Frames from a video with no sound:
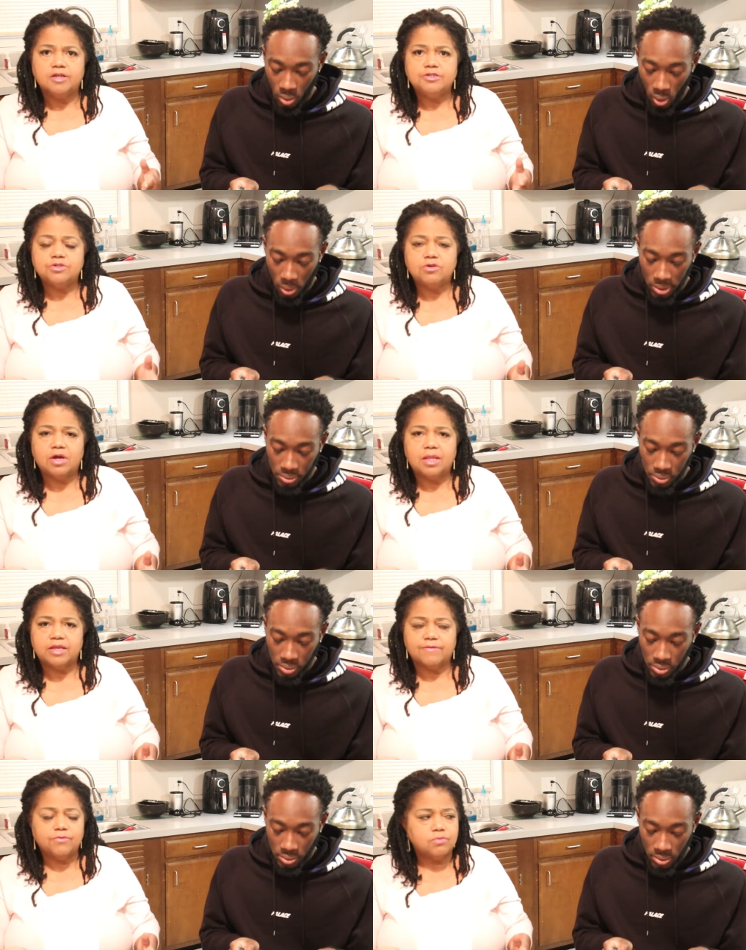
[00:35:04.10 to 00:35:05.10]
Speaker 1: you know how
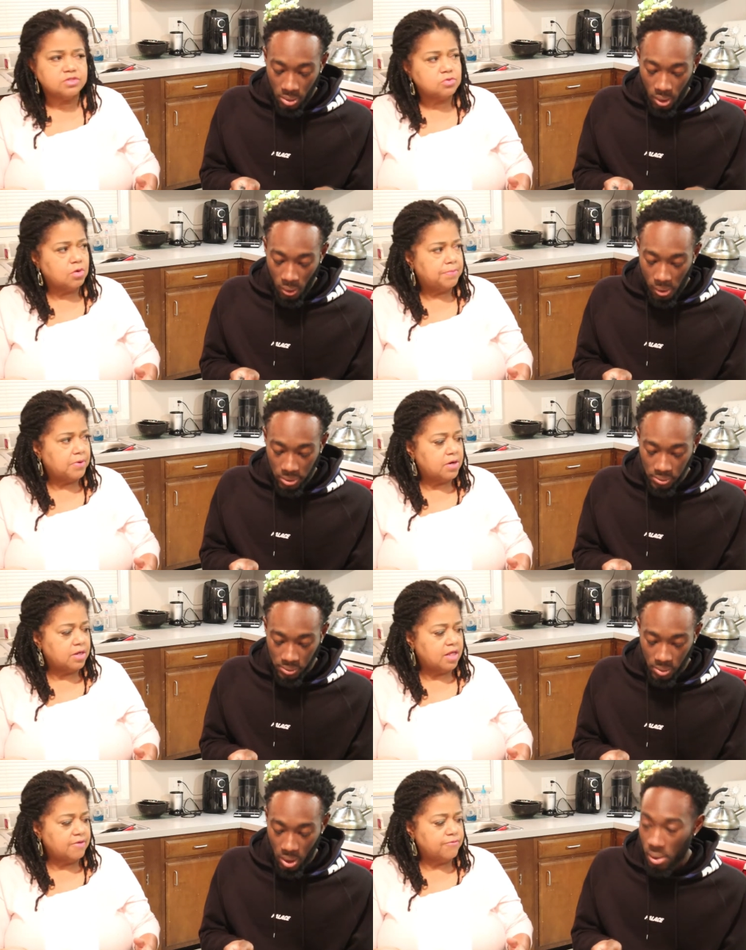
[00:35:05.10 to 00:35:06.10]
like if you went to a
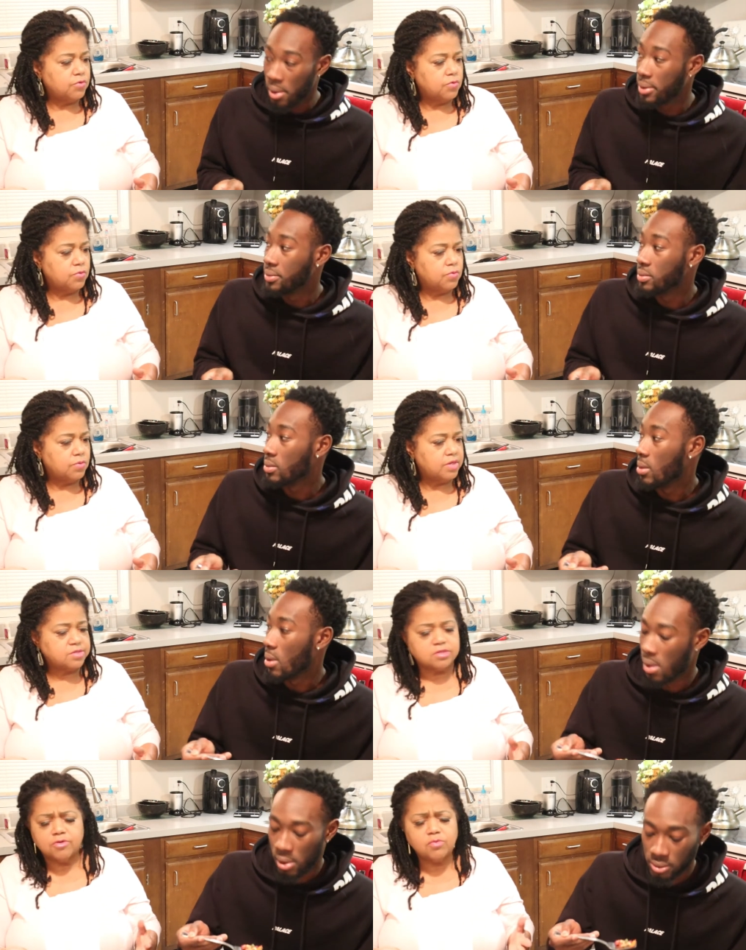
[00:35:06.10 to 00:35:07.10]
party, if you let
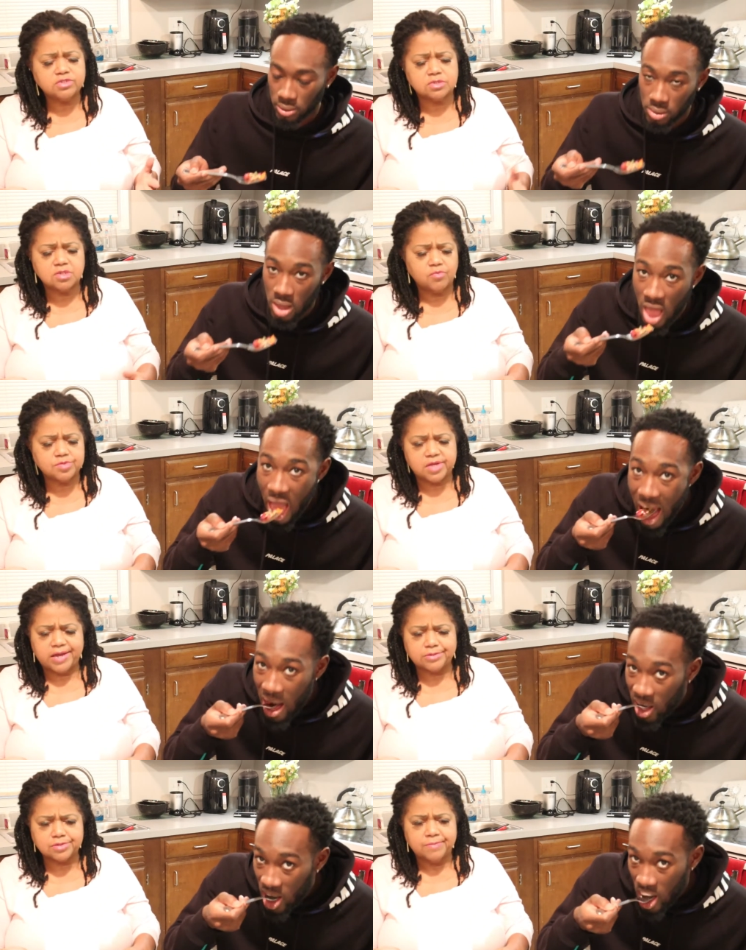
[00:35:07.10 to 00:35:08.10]
you went to someone's
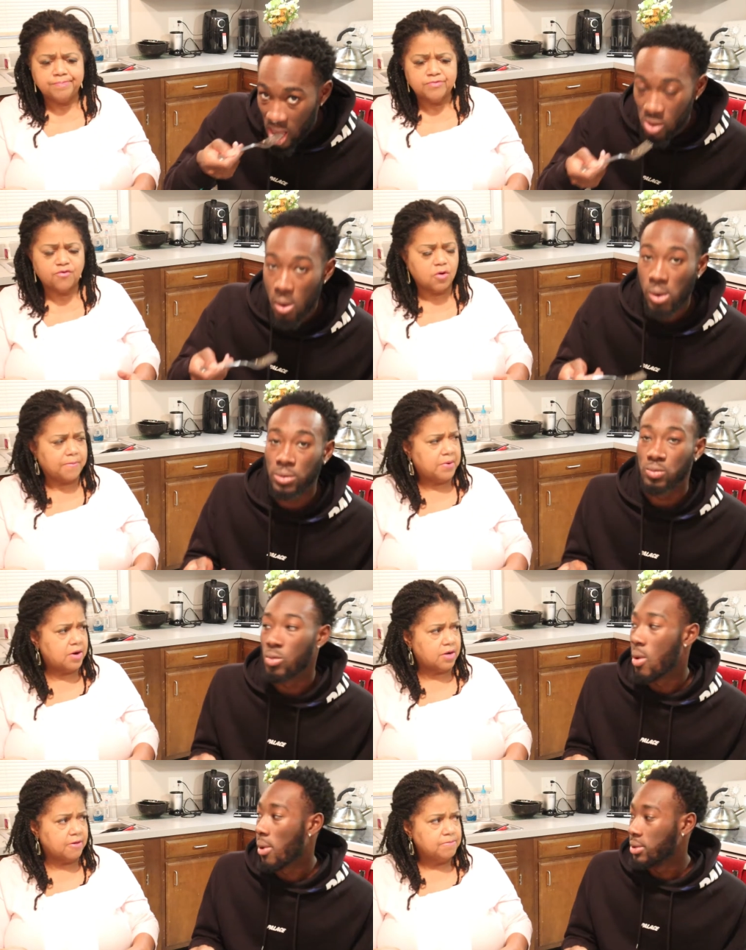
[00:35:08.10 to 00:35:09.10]
house for a
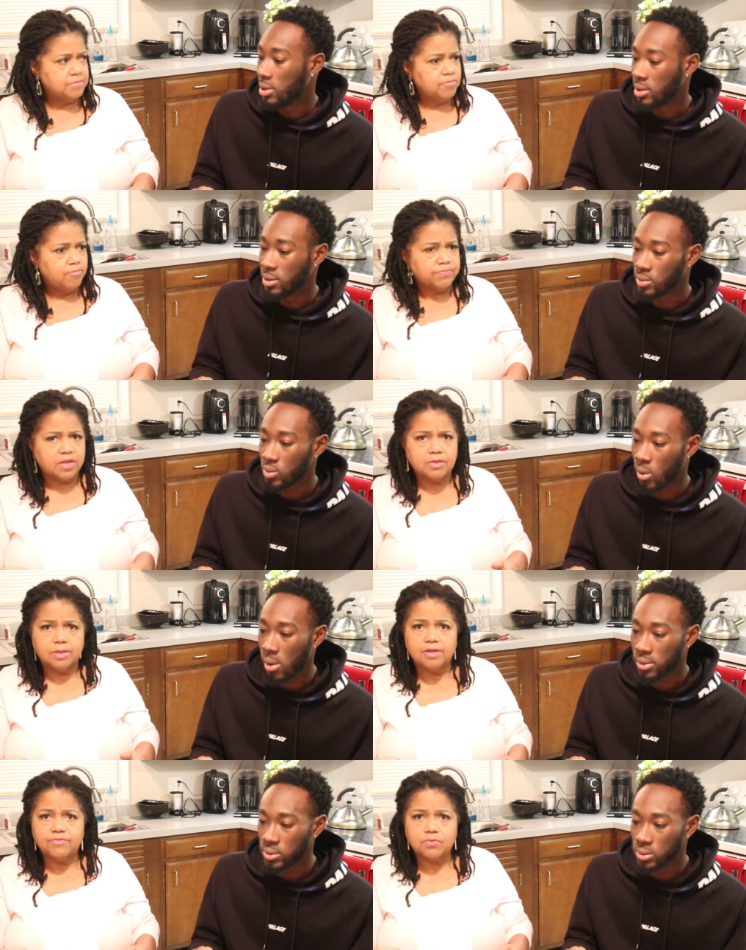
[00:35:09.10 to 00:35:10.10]
party. Uh -huh. In the
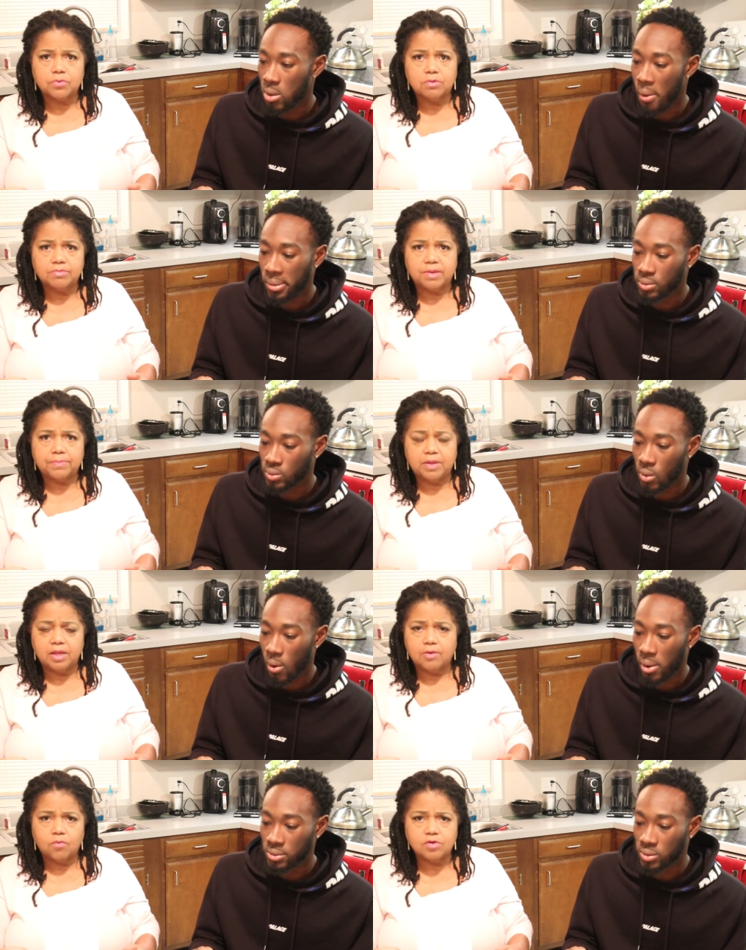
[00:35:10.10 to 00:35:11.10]
living room, they're
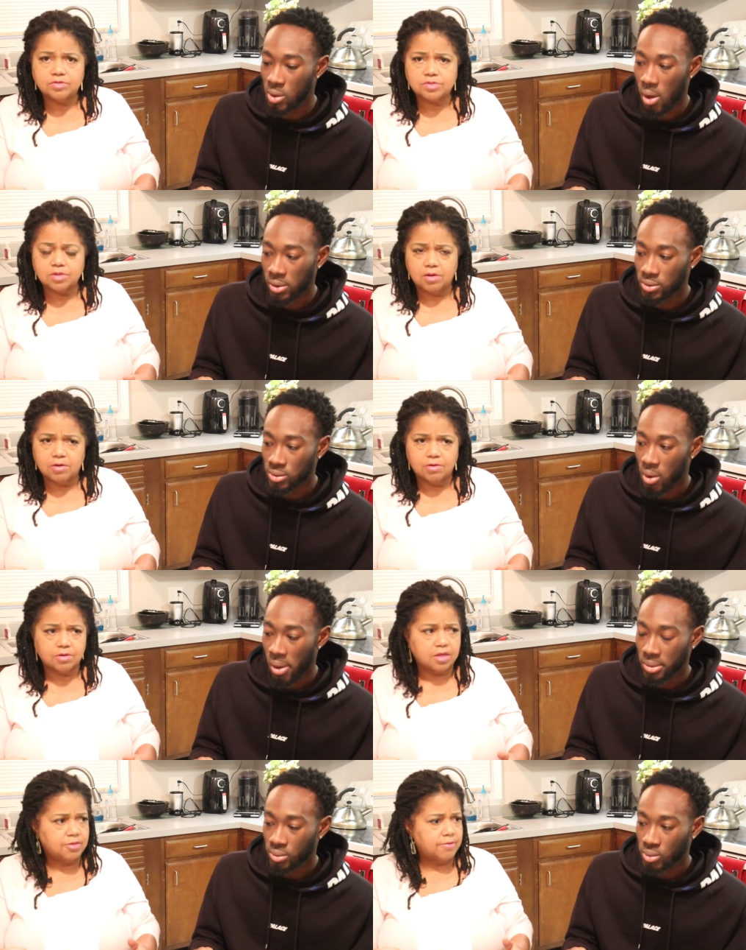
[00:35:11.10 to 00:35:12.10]
playing one song.
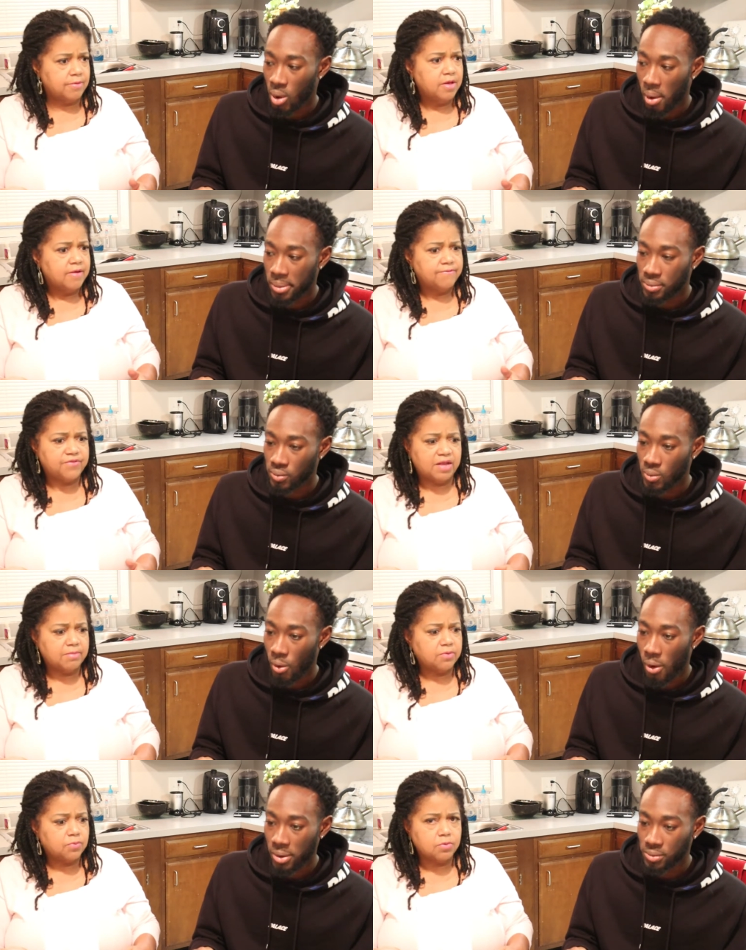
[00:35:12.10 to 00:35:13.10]
In the
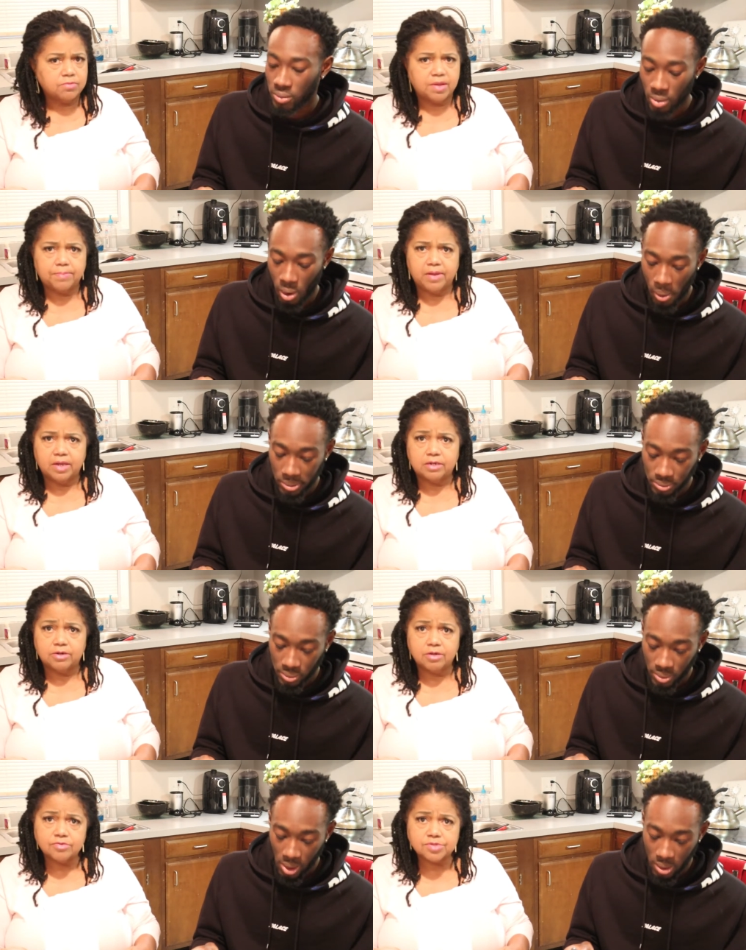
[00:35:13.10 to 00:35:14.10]
family room, they're playing
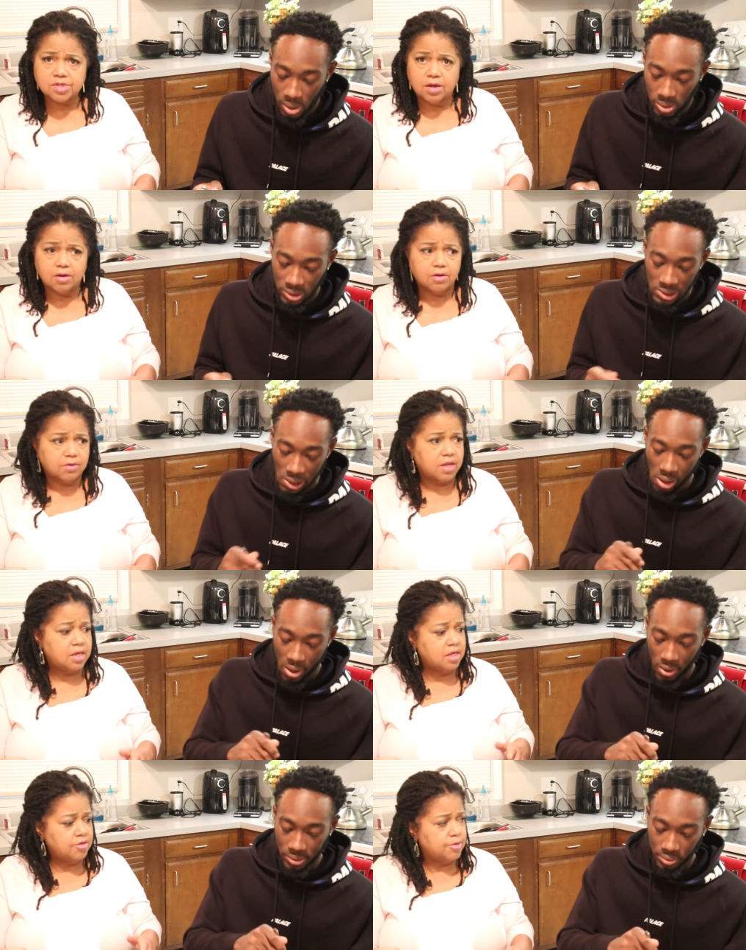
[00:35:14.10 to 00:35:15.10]
another song,
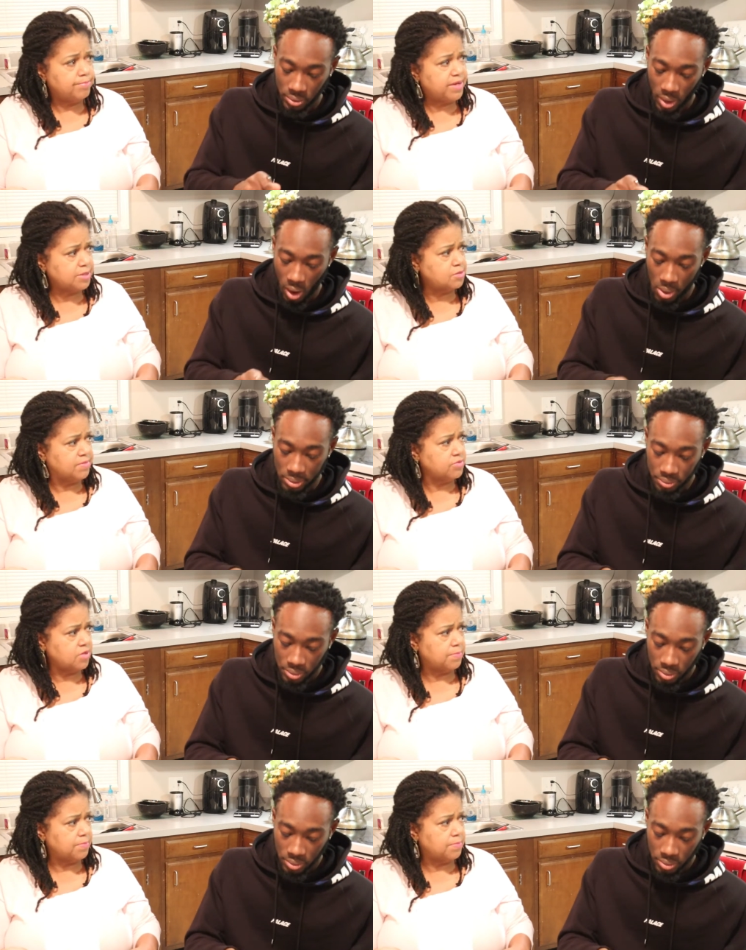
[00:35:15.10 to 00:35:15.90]
and in the basement,